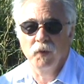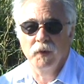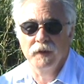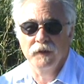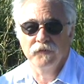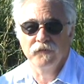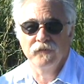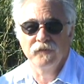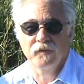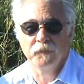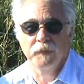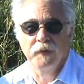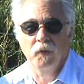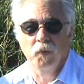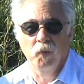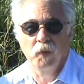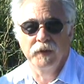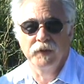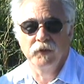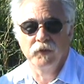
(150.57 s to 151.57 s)
questions
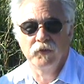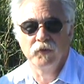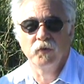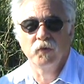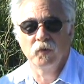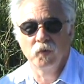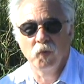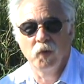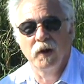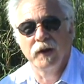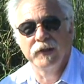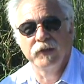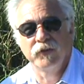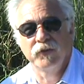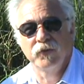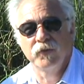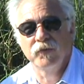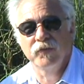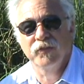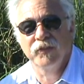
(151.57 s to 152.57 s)
about what you do and why you
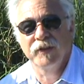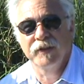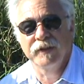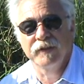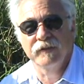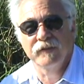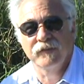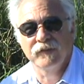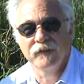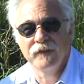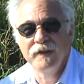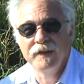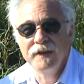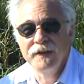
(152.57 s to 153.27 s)
do things.